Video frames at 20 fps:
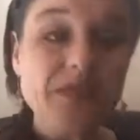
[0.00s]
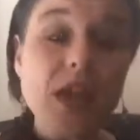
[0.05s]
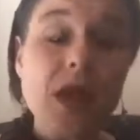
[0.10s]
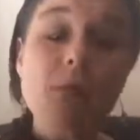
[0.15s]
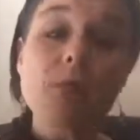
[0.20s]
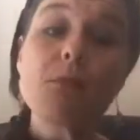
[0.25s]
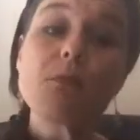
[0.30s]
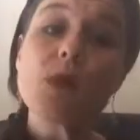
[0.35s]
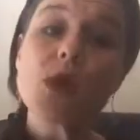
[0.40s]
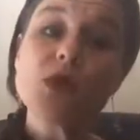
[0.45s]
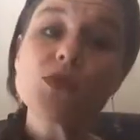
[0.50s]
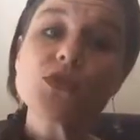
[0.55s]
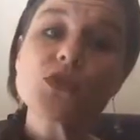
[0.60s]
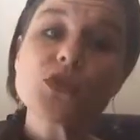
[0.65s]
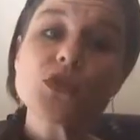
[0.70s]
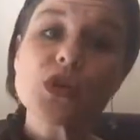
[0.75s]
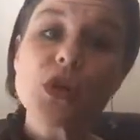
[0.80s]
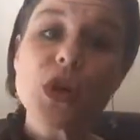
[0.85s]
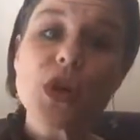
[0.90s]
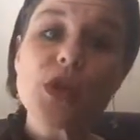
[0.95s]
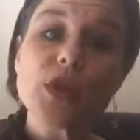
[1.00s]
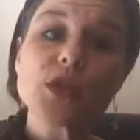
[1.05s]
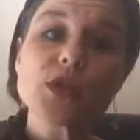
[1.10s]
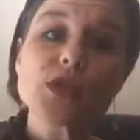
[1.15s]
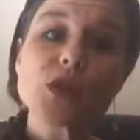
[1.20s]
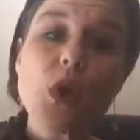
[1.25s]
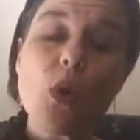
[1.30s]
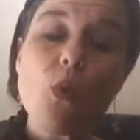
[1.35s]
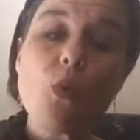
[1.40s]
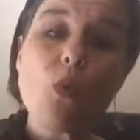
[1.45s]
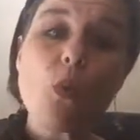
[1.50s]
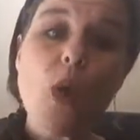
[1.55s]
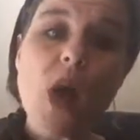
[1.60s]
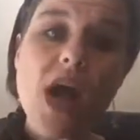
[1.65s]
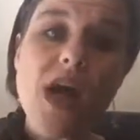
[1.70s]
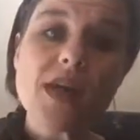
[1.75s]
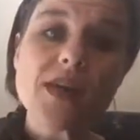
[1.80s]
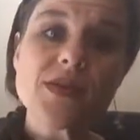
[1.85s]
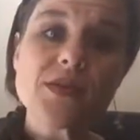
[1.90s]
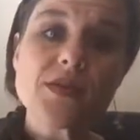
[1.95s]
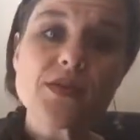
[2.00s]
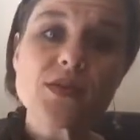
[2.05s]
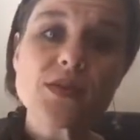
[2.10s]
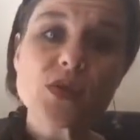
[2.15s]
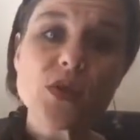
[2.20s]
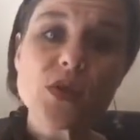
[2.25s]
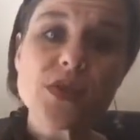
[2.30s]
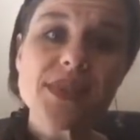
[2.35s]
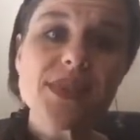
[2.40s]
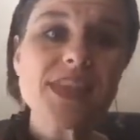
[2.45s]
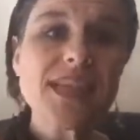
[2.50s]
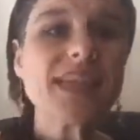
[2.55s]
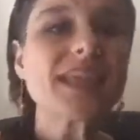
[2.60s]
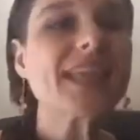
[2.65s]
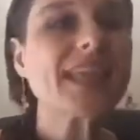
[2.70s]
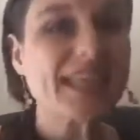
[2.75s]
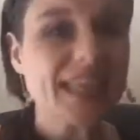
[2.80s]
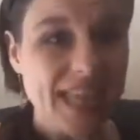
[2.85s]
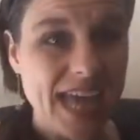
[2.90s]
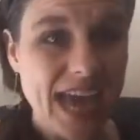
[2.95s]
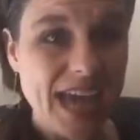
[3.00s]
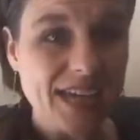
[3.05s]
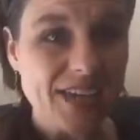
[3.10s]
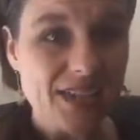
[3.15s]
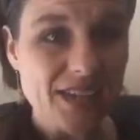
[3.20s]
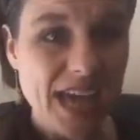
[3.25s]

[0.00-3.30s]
Mozart was thinking that